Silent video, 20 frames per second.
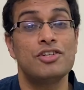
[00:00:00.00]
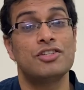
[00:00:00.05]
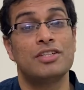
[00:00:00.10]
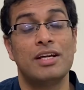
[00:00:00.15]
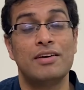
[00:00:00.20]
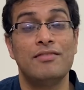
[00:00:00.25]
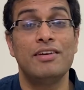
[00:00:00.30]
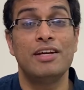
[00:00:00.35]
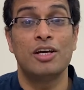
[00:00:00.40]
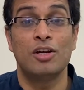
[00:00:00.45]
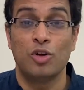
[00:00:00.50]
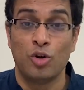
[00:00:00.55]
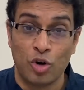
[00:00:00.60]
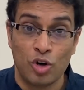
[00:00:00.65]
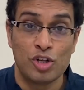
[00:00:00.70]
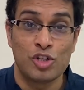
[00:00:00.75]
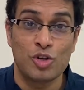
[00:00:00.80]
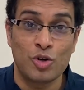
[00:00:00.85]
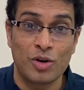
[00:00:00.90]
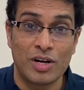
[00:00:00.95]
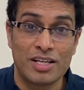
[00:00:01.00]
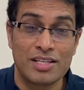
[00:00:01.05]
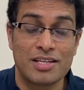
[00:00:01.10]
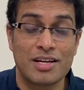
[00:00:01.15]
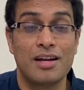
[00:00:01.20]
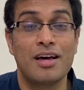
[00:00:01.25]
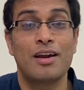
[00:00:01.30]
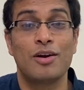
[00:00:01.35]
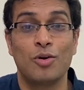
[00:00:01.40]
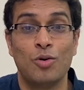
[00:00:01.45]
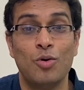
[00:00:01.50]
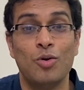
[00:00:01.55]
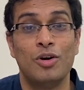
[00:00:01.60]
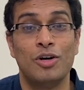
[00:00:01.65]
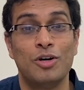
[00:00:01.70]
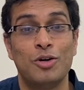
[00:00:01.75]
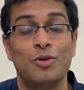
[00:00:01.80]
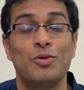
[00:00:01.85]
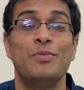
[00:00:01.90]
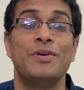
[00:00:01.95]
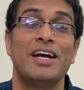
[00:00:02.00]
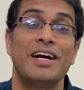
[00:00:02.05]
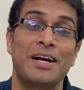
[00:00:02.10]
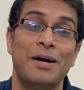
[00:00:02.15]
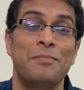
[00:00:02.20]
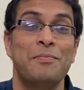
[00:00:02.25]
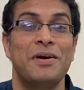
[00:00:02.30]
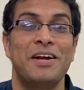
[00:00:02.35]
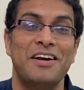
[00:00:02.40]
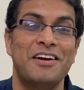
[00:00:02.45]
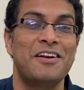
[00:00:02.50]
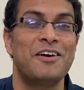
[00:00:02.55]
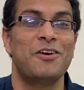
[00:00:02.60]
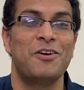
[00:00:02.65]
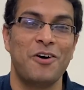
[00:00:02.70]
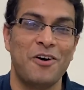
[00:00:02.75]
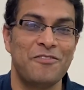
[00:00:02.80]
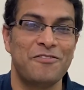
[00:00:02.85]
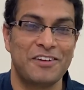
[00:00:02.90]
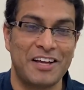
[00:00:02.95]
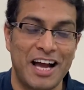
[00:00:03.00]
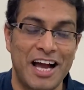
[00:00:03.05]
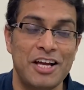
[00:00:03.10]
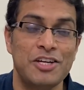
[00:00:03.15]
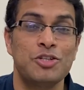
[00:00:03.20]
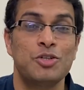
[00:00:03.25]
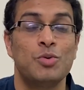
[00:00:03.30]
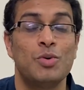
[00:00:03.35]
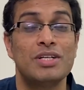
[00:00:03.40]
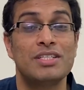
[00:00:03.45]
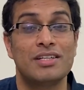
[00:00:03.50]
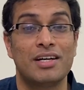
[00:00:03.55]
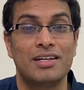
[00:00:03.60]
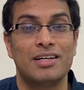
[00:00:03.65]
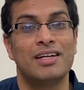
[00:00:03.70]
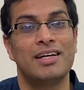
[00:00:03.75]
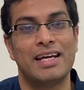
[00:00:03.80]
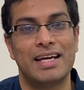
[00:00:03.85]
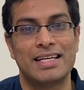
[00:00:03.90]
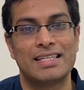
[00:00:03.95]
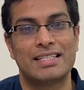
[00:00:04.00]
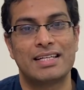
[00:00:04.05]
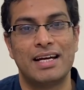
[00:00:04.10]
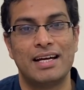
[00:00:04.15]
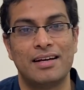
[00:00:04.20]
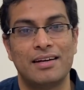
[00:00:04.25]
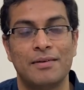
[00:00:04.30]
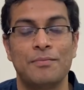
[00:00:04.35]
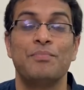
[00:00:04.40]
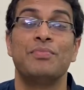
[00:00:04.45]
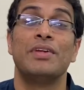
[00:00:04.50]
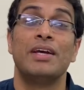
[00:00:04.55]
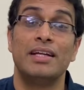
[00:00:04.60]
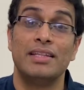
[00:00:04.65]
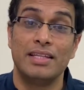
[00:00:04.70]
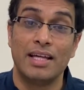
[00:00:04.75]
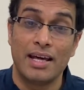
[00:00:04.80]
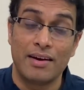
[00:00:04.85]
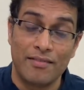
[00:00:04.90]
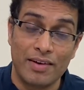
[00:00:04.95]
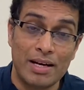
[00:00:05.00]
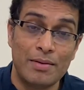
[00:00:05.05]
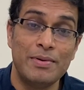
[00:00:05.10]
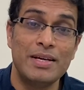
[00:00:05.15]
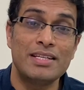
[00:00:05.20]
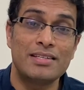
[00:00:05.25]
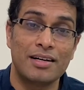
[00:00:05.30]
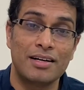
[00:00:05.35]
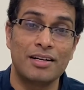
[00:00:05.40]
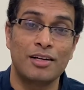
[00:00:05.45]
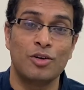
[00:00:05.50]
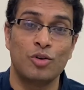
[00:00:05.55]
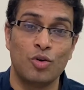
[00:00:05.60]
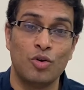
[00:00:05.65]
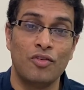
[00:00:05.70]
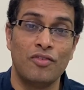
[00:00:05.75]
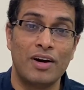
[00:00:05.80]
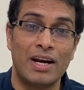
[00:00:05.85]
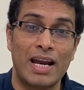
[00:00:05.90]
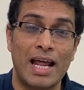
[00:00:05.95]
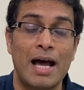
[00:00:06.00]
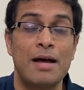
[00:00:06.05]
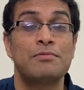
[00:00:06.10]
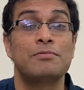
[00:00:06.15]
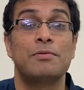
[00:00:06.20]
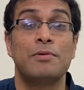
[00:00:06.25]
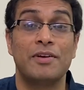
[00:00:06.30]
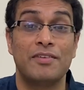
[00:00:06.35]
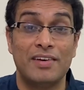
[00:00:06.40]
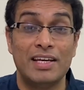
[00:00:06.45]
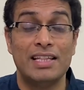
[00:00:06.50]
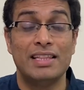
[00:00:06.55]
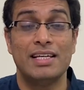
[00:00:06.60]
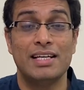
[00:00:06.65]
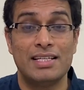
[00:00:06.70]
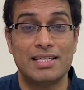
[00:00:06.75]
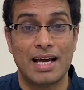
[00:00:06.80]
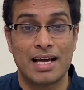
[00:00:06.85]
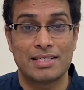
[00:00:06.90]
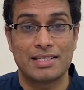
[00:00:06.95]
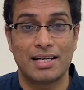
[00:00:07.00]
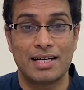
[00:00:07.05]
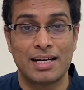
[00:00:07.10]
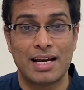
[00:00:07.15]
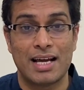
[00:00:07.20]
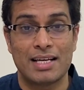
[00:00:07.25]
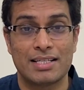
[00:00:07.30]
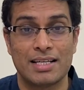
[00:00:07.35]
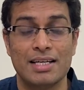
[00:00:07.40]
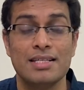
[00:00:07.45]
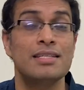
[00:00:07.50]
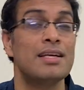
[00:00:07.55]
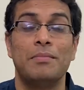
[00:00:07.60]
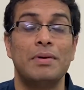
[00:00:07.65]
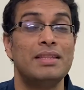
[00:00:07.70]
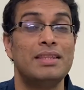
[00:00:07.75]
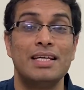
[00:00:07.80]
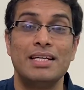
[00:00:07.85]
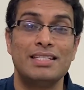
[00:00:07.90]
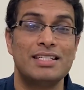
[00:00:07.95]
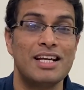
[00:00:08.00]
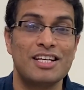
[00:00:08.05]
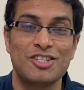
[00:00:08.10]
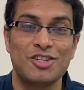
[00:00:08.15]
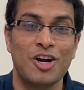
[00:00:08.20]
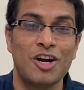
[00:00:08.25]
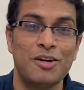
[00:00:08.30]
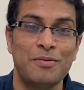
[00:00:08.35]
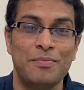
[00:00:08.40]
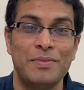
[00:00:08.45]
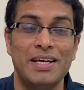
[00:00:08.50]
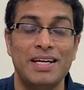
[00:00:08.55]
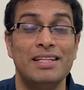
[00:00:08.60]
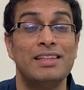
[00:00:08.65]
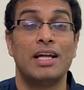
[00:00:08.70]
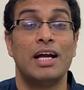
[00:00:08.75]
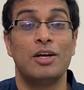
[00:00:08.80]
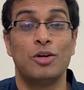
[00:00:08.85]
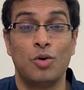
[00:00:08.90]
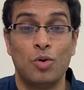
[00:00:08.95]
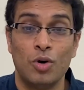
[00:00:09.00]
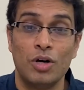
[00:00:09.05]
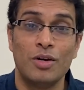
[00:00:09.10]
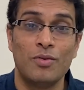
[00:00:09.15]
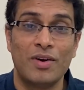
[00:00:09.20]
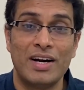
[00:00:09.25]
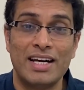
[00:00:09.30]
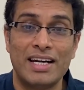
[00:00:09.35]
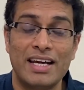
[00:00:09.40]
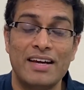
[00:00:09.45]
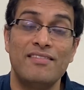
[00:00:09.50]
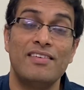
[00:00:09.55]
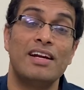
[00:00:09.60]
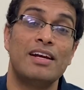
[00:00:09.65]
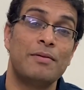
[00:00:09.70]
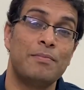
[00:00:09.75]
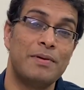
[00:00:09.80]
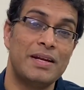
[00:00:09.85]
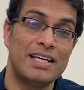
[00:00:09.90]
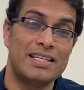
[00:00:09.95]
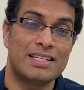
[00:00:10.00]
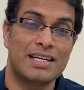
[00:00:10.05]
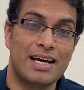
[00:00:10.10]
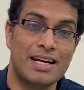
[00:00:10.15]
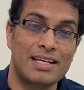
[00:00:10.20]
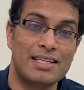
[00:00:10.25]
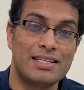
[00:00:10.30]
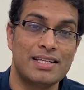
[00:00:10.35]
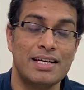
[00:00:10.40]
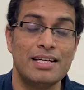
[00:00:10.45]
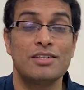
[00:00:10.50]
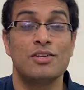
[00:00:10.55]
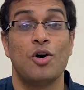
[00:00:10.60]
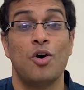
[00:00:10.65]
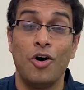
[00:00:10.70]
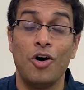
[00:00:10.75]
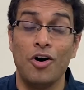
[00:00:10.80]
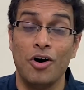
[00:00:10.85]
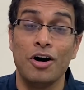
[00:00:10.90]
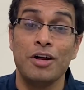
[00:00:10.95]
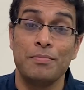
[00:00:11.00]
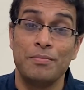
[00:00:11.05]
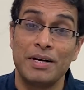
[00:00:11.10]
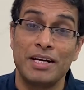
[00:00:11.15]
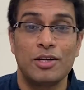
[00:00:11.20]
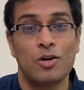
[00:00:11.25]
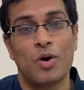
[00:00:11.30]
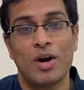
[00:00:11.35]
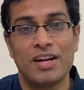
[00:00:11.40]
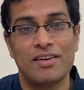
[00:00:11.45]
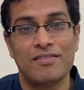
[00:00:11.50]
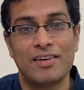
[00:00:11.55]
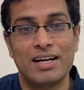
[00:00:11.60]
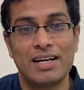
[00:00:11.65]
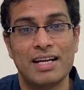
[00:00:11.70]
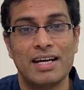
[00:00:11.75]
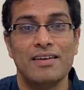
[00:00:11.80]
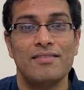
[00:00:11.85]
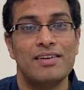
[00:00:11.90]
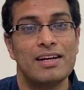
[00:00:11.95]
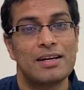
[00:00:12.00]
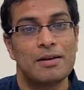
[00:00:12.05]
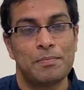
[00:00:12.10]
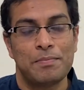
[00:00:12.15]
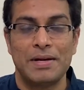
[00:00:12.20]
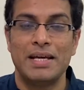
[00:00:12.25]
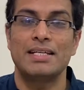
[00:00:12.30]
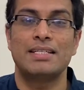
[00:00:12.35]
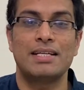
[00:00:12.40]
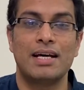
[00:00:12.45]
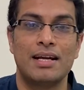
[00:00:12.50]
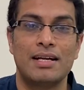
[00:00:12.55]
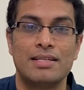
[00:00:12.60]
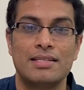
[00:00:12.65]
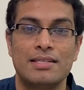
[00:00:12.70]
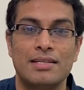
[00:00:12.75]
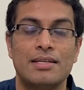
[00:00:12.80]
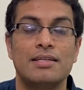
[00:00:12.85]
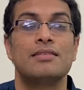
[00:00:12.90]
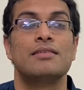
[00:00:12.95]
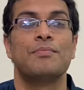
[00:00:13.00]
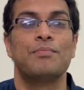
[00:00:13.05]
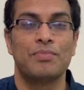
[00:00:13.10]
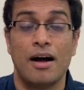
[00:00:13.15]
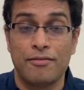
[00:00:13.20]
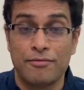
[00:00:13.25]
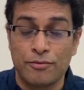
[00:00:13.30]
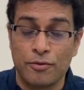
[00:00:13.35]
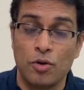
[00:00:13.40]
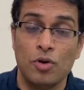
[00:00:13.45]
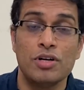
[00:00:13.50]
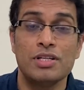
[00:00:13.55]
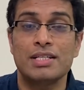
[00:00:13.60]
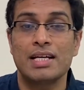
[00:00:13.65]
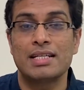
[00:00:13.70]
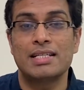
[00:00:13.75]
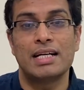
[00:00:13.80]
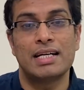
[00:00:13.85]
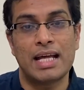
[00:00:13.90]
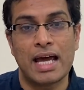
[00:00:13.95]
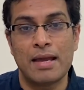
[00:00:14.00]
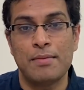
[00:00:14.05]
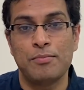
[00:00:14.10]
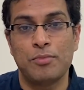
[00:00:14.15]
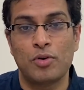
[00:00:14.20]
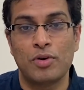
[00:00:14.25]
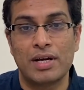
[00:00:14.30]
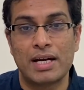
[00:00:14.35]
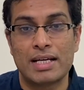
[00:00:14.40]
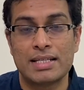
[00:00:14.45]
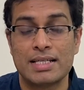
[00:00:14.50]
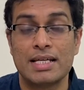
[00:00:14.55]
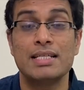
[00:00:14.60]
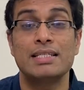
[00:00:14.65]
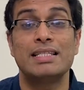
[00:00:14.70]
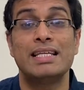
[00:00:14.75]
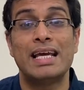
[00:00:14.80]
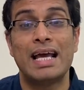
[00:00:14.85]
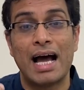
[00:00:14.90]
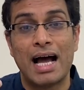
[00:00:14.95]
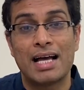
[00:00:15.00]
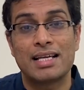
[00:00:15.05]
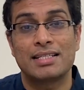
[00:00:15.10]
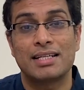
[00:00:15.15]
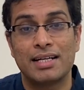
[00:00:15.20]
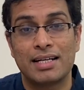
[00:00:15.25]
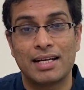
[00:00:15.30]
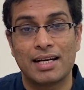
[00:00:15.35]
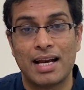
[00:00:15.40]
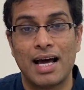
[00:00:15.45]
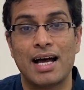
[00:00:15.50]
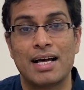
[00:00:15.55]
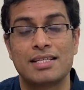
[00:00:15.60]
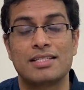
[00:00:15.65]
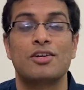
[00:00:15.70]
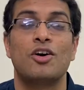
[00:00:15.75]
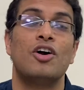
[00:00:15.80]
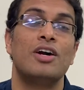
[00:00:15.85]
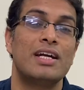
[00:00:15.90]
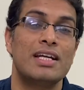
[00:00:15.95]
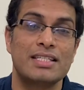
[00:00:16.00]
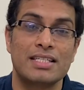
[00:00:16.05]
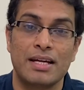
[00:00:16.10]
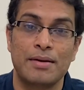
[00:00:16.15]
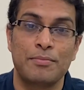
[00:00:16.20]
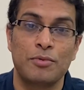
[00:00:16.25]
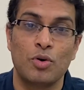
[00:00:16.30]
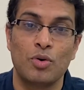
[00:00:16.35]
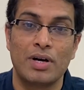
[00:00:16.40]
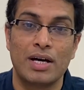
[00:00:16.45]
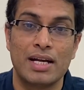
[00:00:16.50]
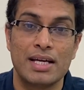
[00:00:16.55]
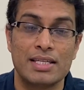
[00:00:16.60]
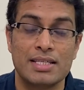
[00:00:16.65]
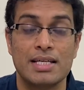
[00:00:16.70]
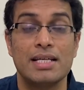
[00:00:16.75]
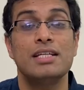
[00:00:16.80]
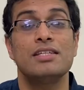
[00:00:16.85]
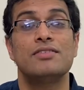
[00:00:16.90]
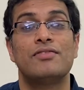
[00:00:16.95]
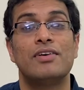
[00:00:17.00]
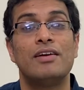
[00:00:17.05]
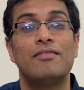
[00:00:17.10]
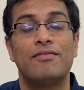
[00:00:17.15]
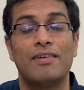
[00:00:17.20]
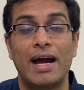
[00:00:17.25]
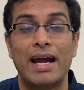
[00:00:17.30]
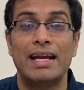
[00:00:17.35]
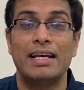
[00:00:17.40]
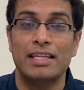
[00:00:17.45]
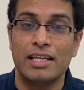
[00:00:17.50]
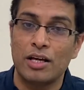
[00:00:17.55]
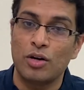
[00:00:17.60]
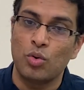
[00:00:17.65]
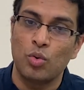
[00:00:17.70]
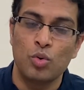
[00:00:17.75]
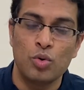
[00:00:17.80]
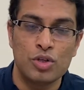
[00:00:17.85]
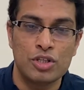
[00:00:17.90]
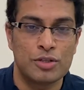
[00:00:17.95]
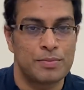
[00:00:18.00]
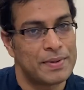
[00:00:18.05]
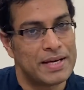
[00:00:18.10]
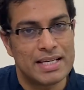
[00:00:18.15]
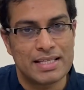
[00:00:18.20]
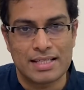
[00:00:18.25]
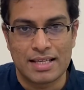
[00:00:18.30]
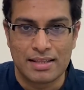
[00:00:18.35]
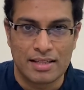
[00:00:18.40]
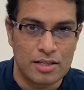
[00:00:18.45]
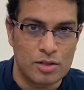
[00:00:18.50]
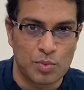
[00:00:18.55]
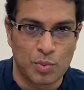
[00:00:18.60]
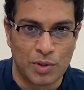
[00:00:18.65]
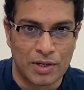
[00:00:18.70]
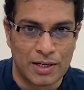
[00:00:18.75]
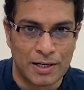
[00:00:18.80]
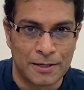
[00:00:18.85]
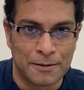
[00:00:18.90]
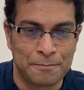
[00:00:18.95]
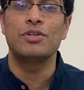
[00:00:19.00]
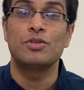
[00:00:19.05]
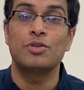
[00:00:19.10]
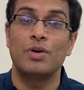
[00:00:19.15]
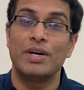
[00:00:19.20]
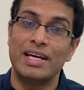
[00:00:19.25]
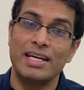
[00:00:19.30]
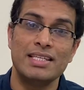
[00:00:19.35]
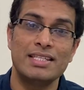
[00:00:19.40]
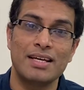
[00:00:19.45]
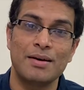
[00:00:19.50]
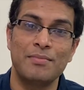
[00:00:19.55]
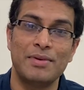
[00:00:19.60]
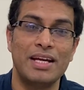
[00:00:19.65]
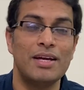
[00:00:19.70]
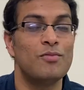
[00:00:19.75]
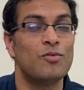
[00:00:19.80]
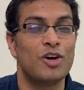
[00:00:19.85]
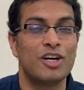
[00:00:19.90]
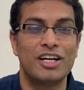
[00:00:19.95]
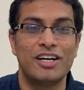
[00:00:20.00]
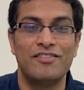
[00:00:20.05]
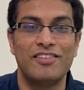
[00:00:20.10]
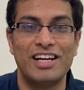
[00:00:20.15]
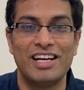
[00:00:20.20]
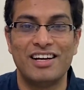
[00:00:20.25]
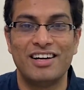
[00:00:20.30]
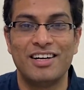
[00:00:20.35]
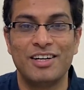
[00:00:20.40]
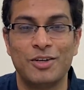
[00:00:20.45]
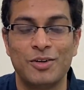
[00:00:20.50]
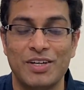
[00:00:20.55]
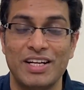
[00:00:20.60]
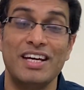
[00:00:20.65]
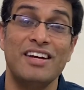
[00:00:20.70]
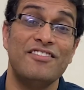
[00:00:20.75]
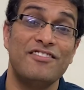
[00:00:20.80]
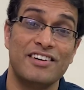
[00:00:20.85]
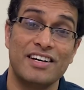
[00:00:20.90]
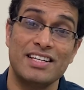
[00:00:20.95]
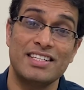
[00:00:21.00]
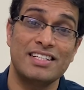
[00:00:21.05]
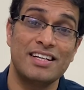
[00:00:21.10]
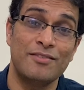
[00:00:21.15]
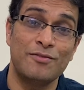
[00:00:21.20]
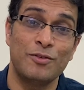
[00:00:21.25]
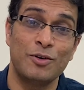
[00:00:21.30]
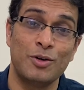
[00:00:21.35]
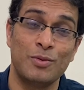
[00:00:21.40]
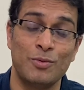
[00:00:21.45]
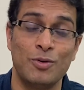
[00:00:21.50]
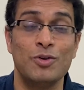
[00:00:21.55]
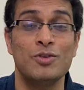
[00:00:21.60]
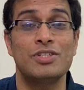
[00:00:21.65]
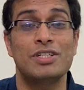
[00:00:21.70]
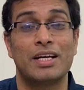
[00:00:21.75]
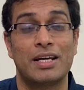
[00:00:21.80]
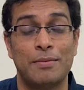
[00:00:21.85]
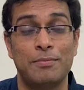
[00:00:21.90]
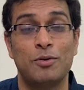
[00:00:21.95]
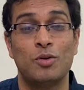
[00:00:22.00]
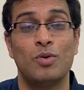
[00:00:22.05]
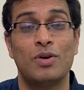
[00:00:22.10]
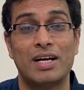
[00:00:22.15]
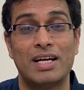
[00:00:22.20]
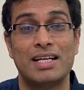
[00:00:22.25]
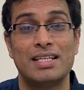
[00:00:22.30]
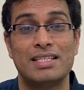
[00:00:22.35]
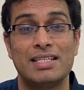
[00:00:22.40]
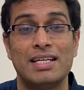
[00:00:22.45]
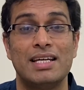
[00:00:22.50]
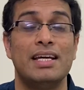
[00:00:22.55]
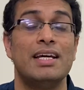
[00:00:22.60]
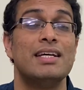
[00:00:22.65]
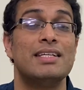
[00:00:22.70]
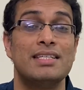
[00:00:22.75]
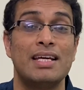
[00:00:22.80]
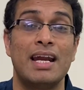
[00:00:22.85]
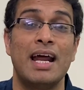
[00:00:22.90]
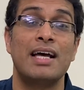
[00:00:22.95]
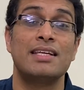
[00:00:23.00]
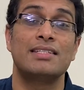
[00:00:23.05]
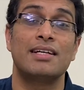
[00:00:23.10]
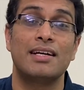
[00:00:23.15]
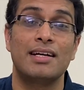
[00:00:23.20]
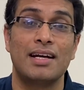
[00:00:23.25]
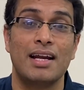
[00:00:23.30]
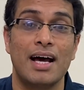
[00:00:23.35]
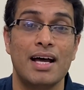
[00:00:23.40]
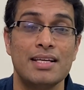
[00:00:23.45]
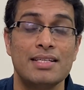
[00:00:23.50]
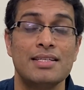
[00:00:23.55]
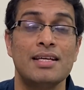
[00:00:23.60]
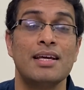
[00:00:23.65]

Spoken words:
then we can also consider gold to be a competitor of cash to a certain extent. There will be certain overlaps between these asset classes, but this does not mean that gold one day will replace currencies or Bitcoin one day will replace currencies. Of course, as the time progresses, the asset class called as cryptocurrencies will find their own space in this world. So in summary, what did we learn today? First and foremost, cryptocurrency is an asset class